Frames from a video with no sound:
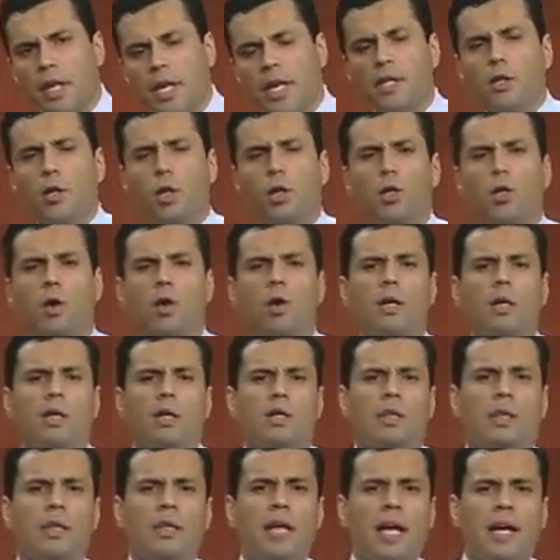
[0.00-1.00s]
He no longer
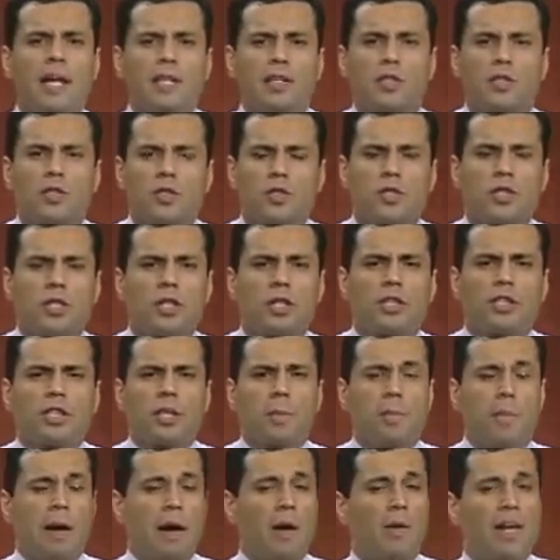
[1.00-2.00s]
thinks just
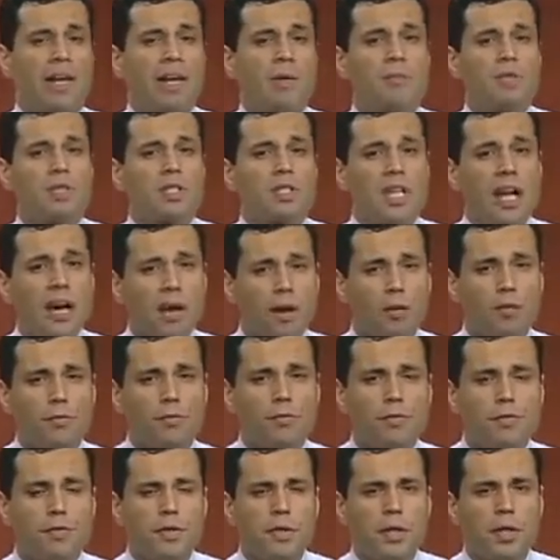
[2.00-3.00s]
about
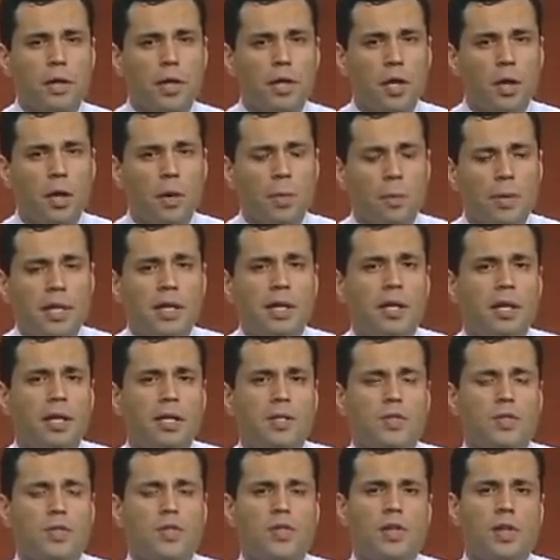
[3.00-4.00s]
himself,
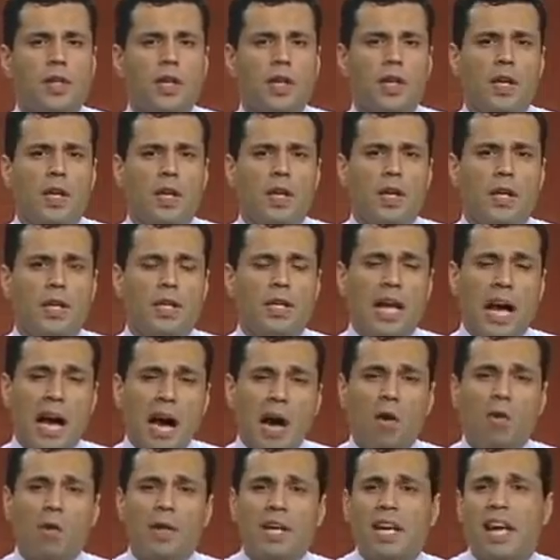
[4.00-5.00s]
because
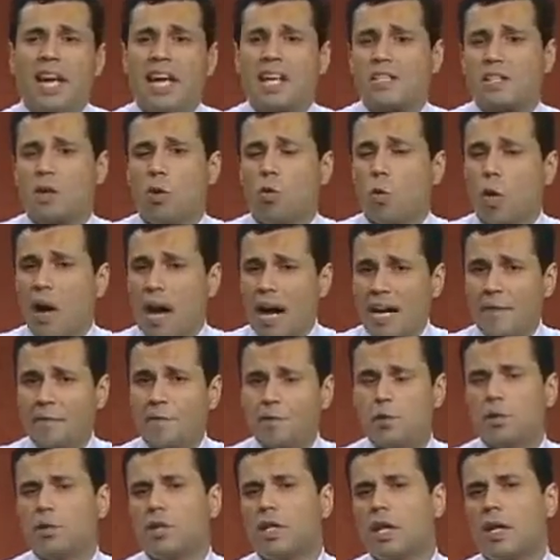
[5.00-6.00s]
now he has a
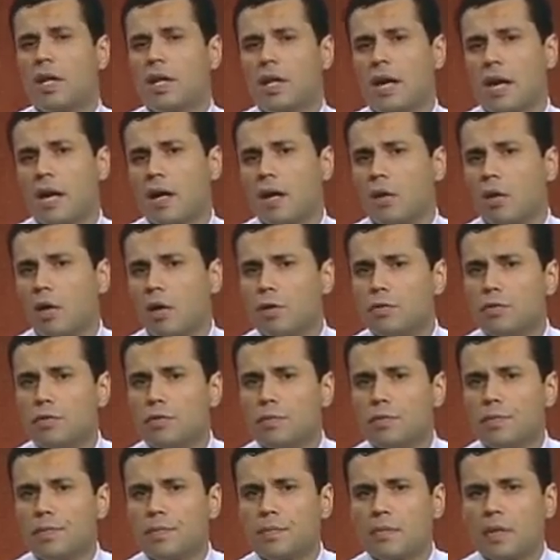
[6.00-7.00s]
wife to take care of,
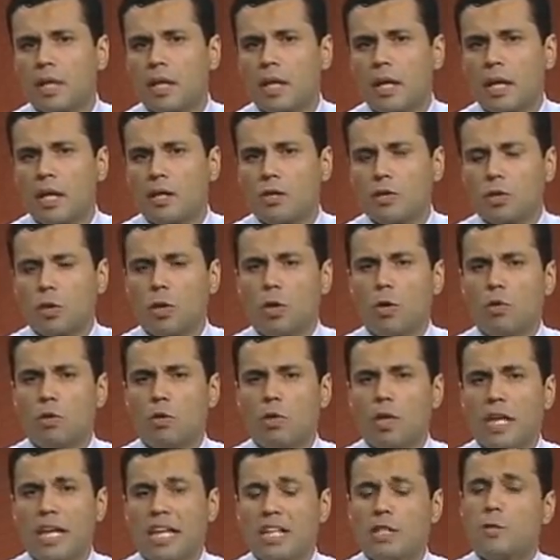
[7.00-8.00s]

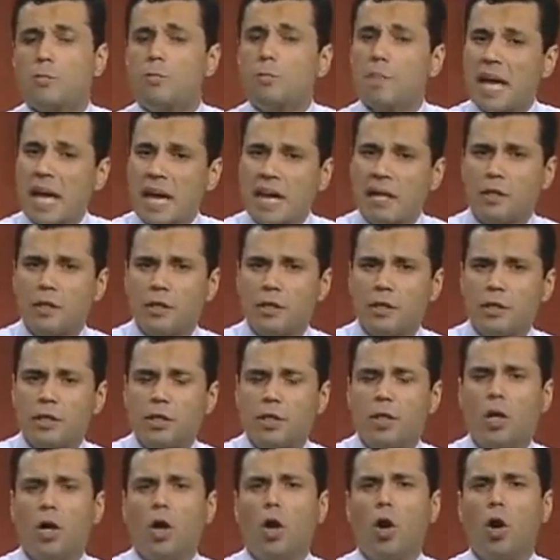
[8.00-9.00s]
so his marriage